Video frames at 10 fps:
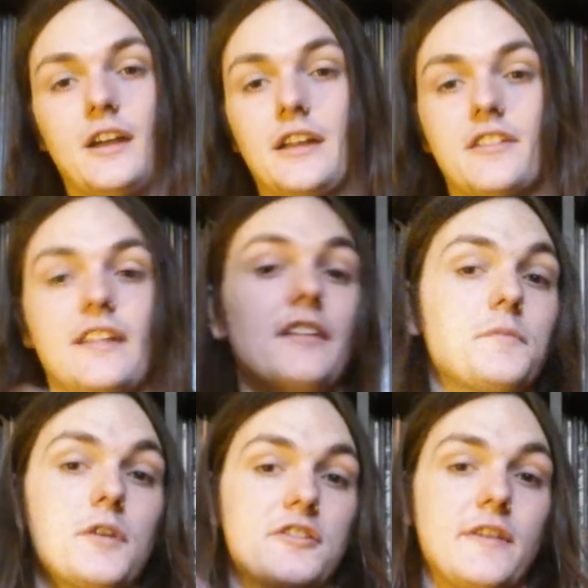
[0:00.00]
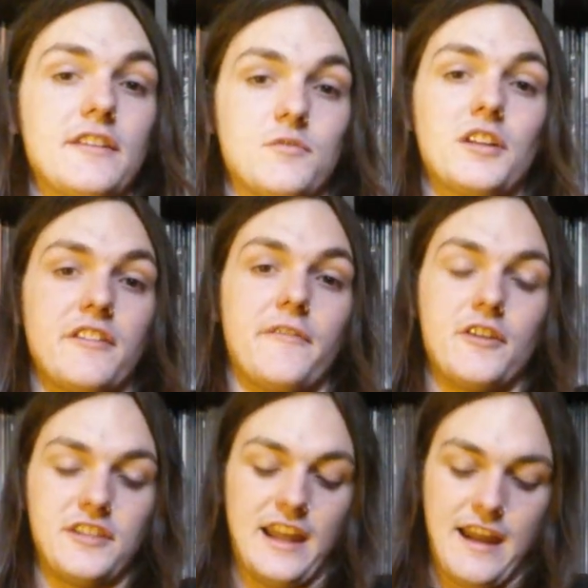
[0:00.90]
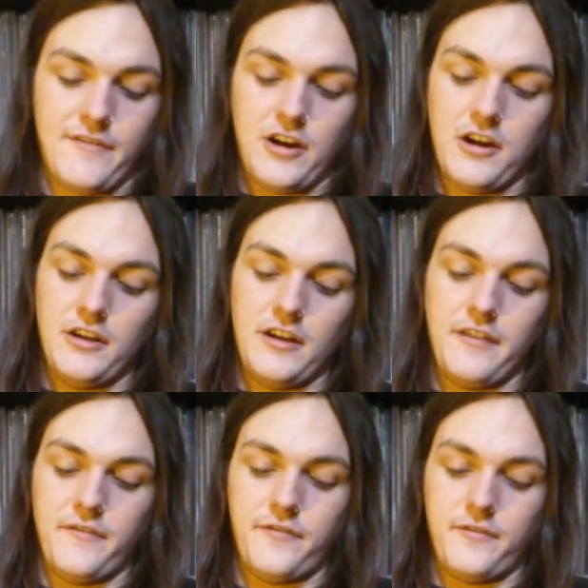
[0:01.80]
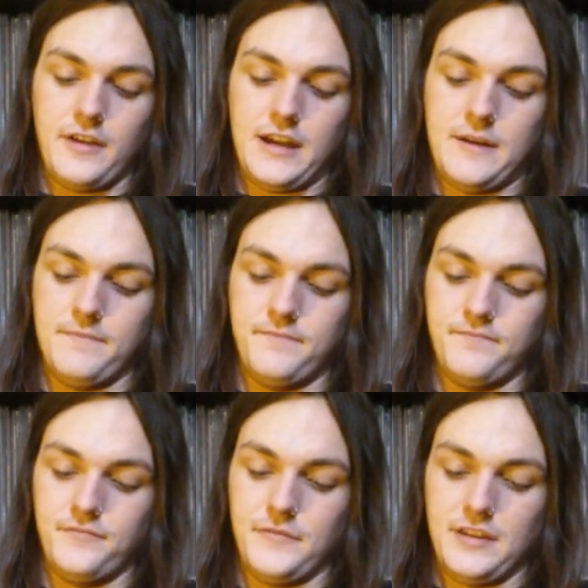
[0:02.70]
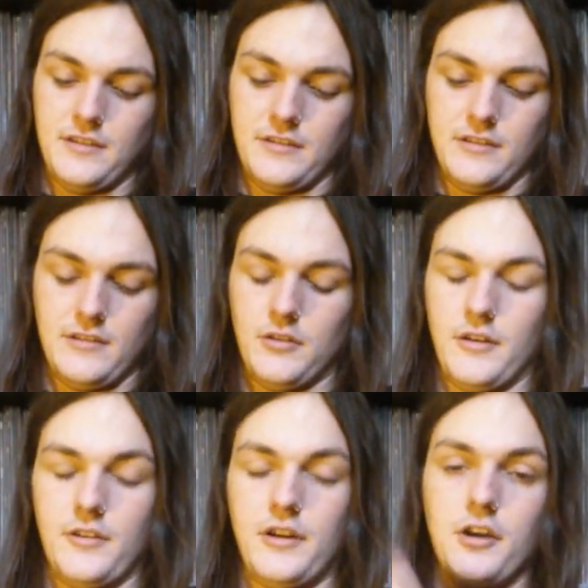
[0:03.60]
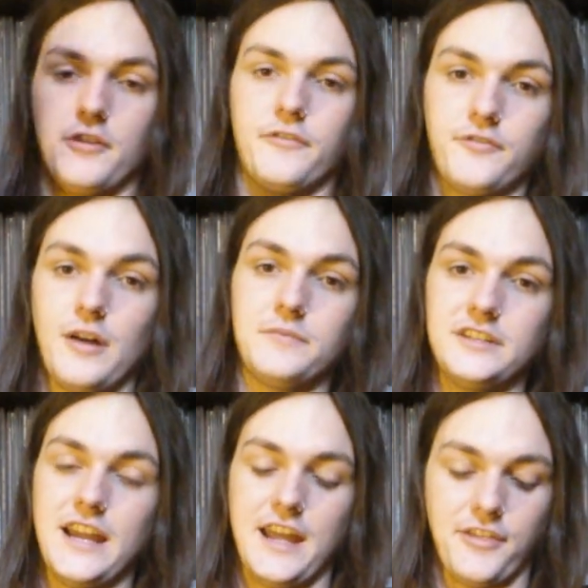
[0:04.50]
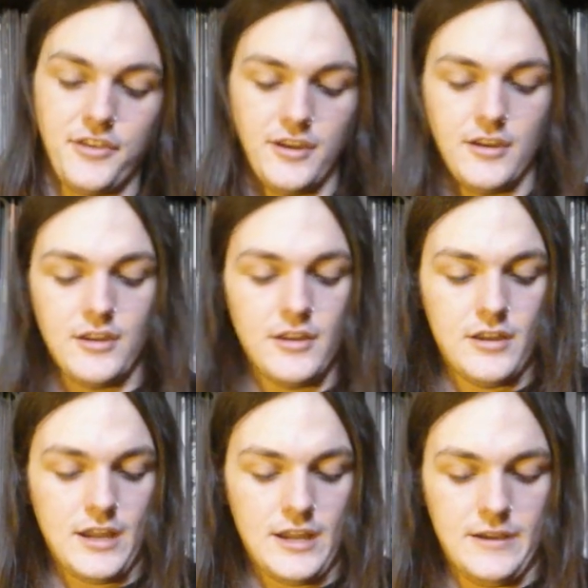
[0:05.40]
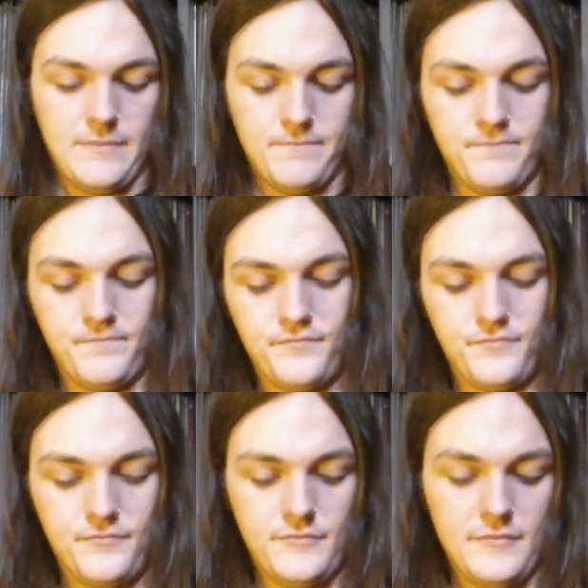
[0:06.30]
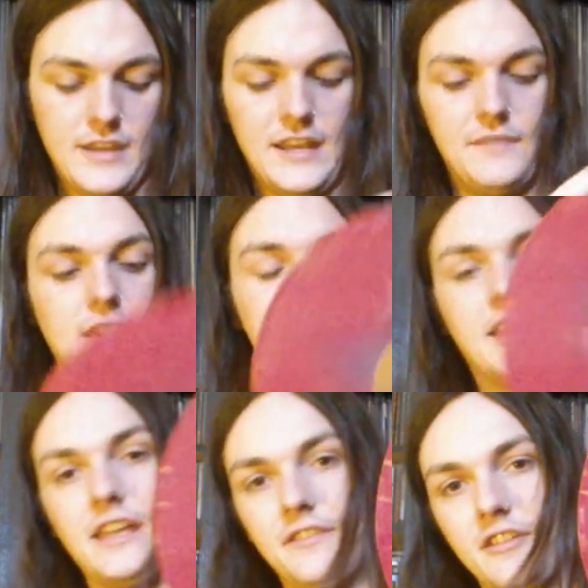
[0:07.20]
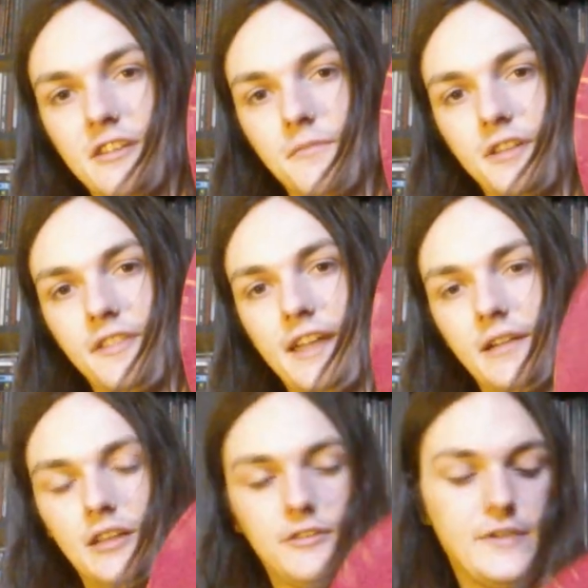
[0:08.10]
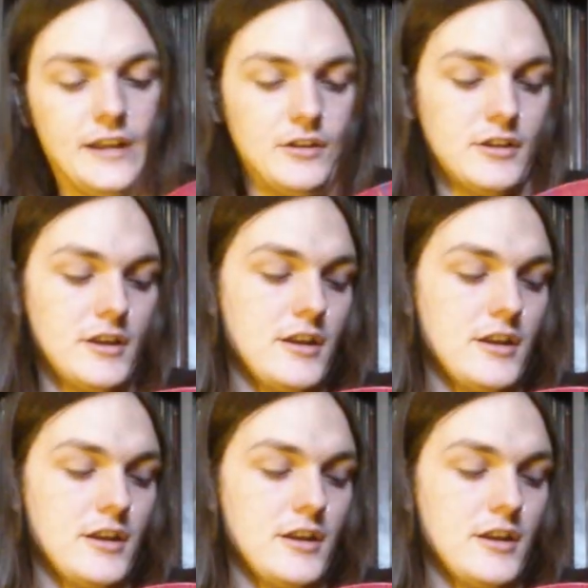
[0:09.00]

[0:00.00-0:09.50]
Uh, Sound of Perseverance was the first thing I ever heard of, um, or heard from Death. Um, and yeah, again, this comes on that color vinyl.